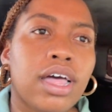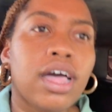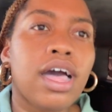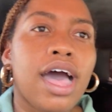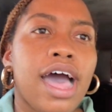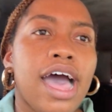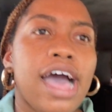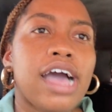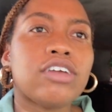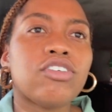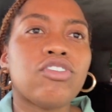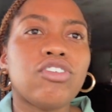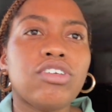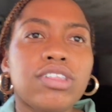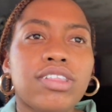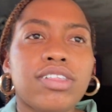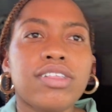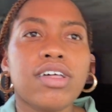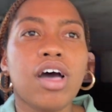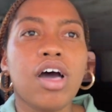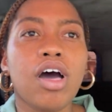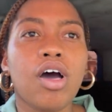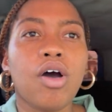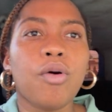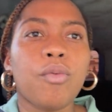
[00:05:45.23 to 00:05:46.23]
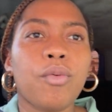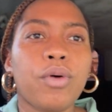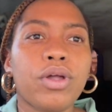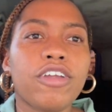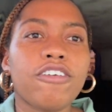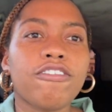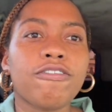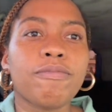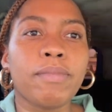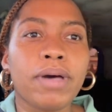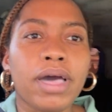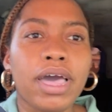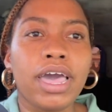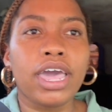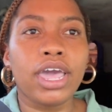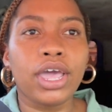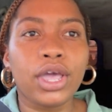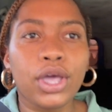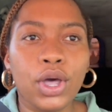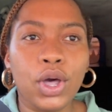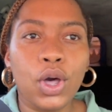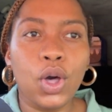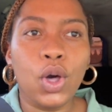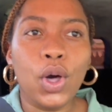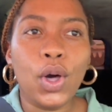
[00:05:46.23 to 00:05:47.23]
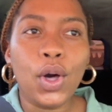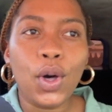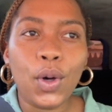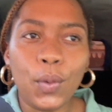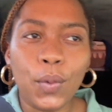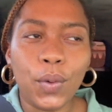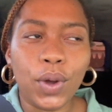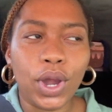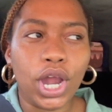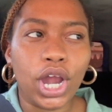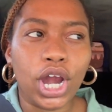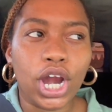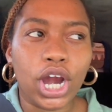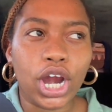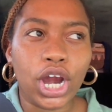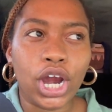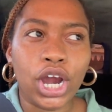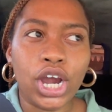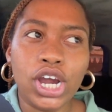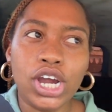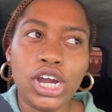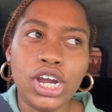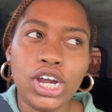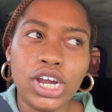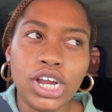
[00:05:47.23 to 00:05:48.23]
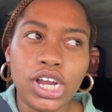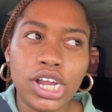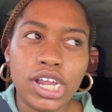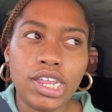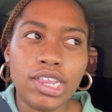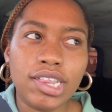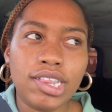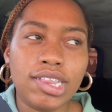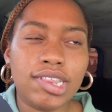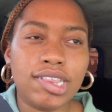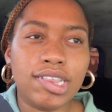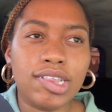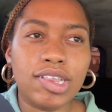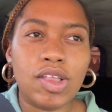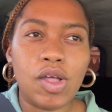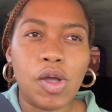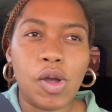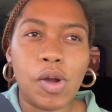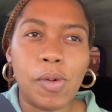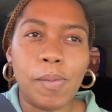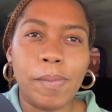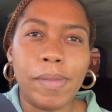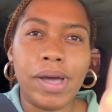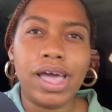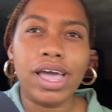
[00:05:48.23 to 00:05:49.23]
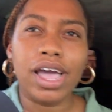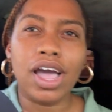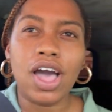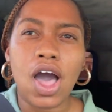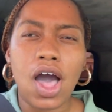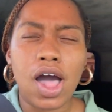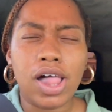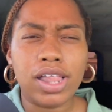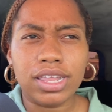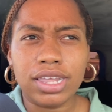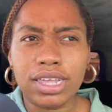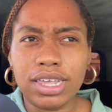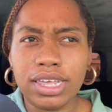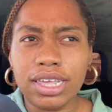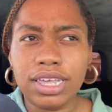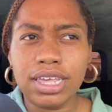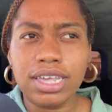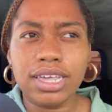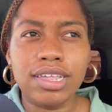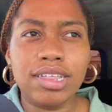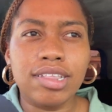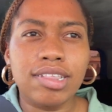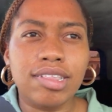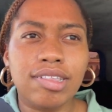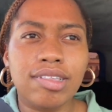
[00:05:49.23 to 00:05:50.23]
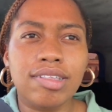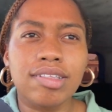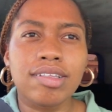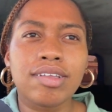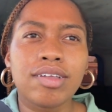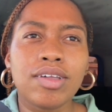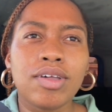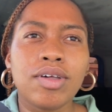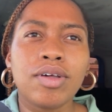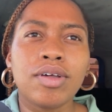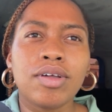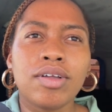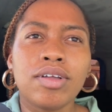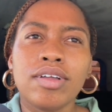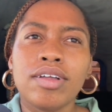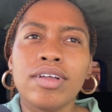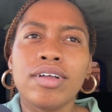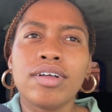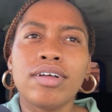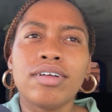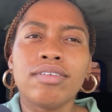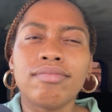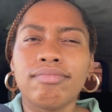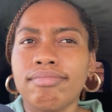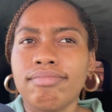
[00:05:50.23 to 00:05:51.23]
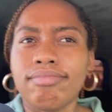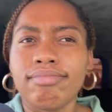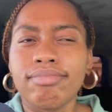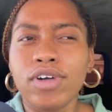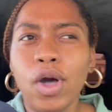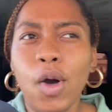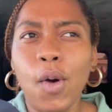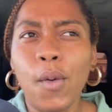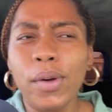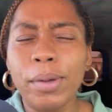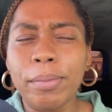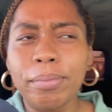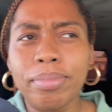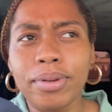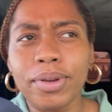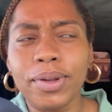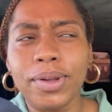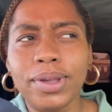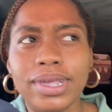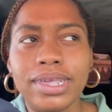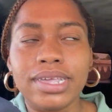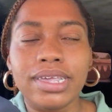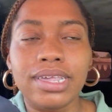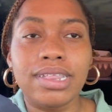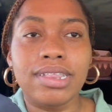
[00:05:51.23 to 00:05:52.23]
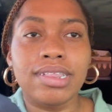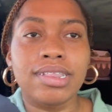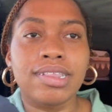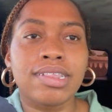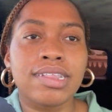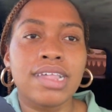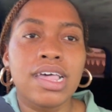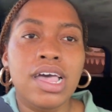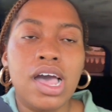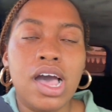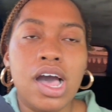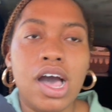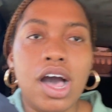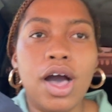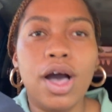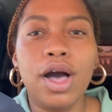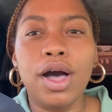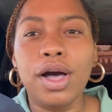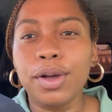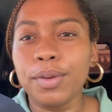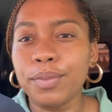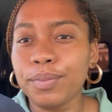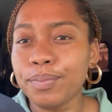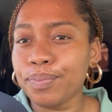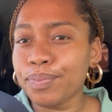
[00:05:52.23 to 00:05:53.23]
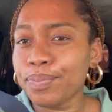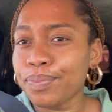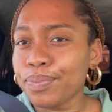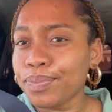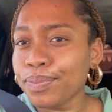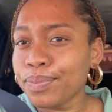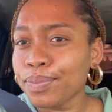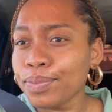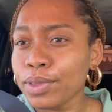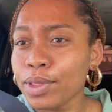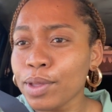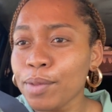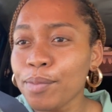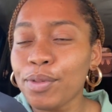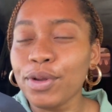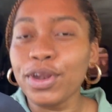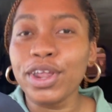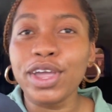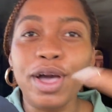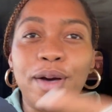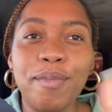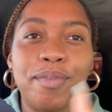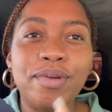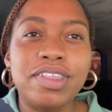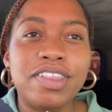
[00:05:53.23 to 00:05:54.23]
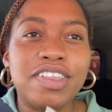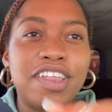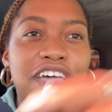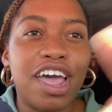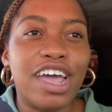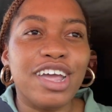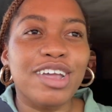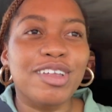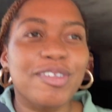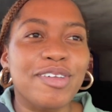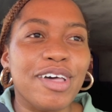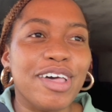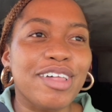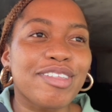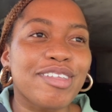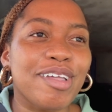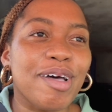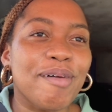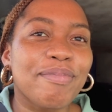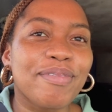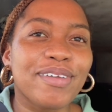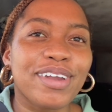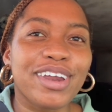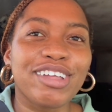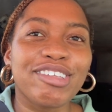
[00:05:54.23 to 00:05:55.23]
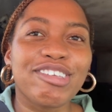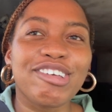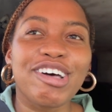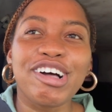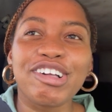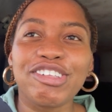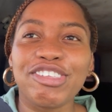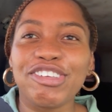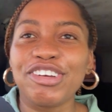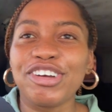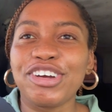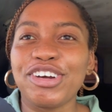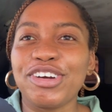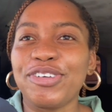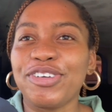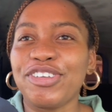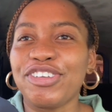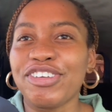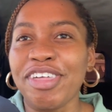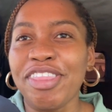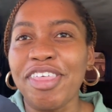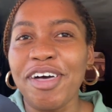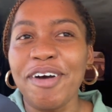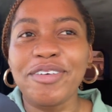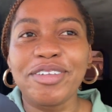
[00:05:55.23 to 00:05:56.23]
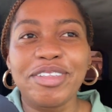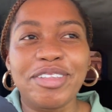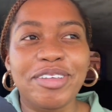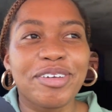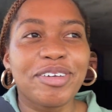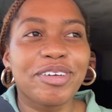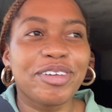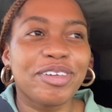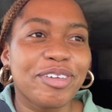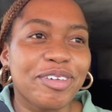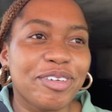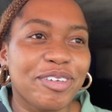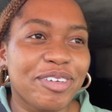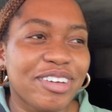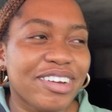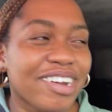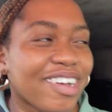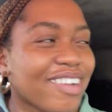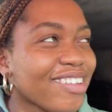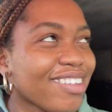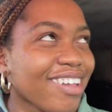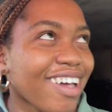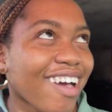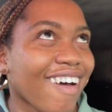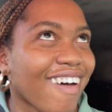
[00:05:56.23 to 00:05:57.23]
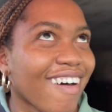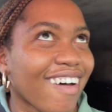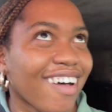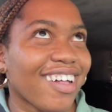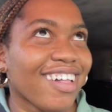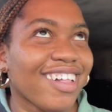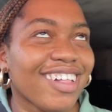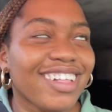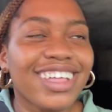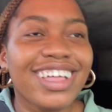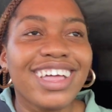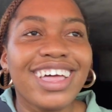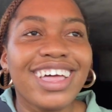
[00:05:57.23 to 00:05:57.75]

I actually saw one of my co-workers, or my colleagues, co-employees, putting up a sign. So I stopped and I talked to her, which I thought was so cute. I was like, aw.